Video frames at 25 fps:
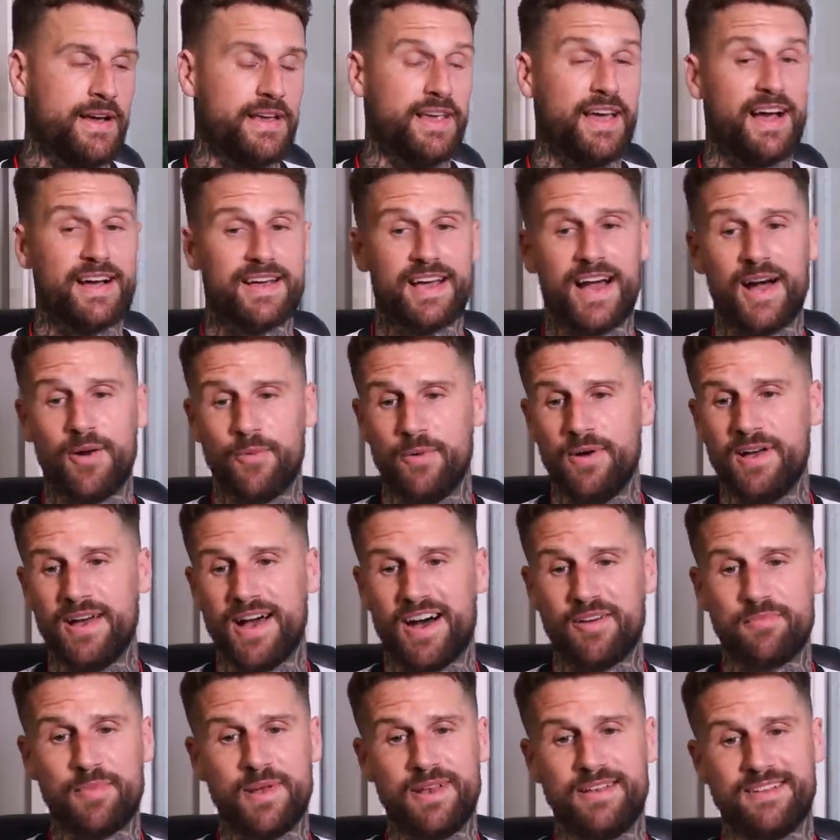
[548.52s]
yeah, I can't wait.
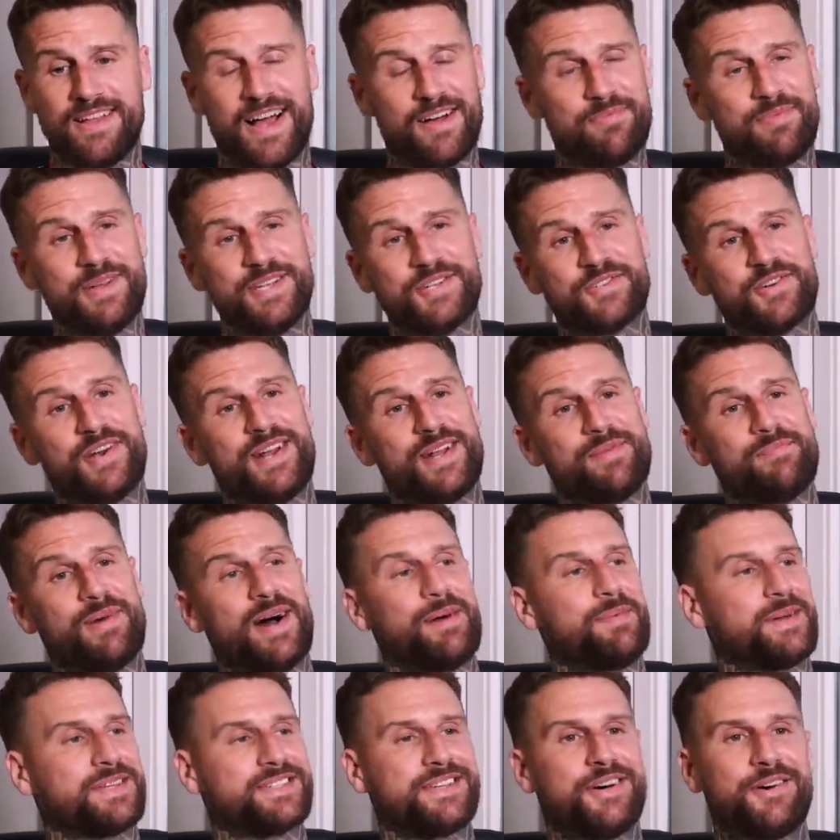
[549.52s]
I've been I've been training
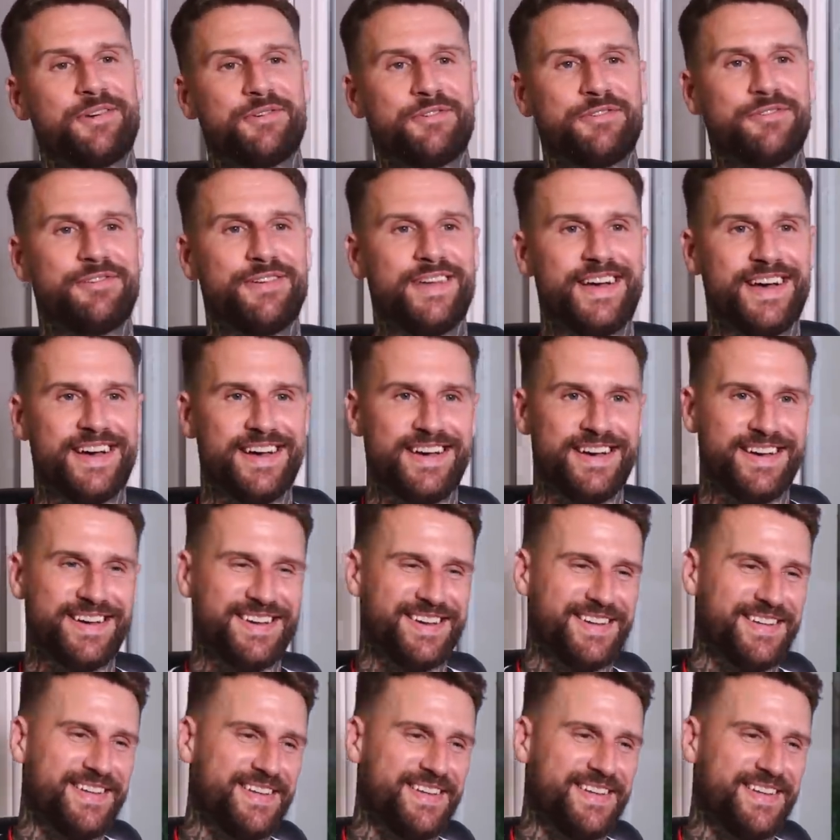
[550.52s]
by myself uh,